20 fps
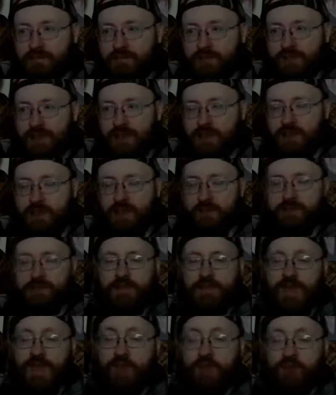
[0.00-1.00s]
it,
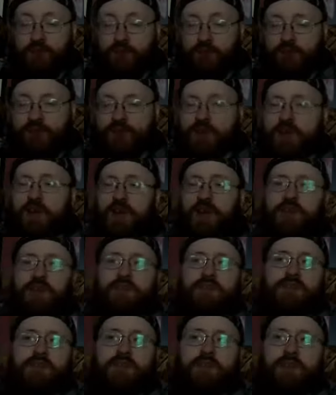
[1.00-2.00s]
the android
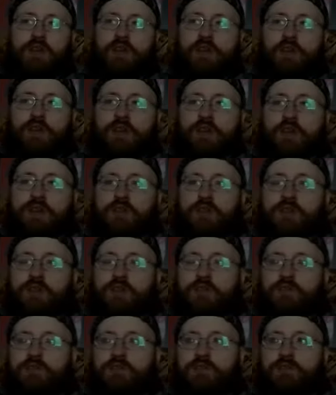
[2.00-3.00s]
does
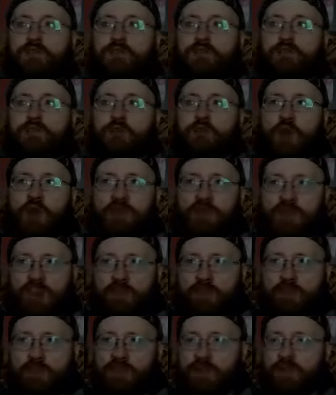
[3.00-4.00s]
try to stop
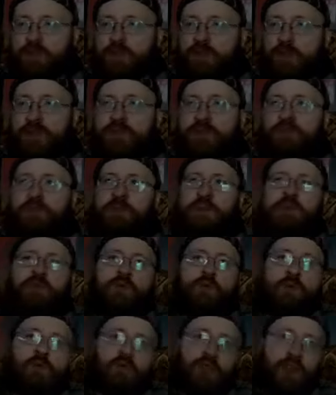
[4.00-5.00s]
Mother Brain.
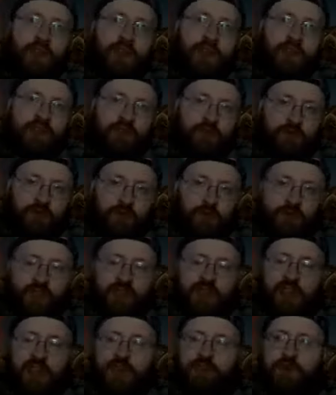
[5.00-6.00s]
Mother Brain destroys
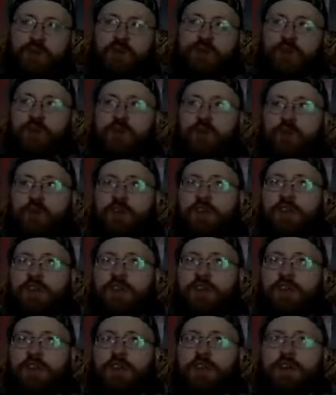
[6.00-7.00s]
the android pretty
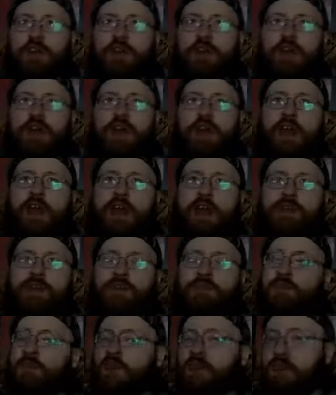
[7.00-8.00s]
quickly, and
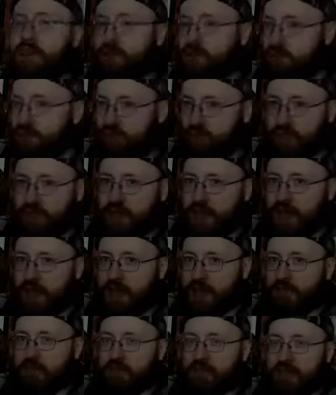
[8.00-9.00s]
then because we
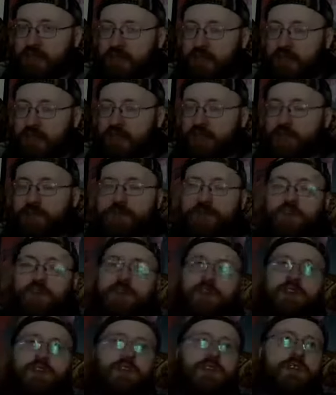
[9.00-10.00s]
can't kill
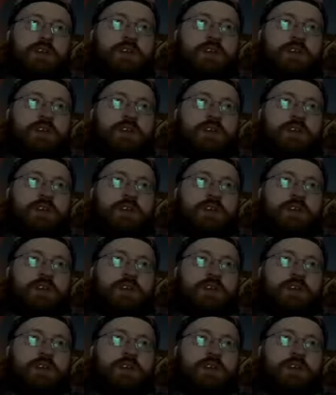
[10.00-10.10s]
anybody,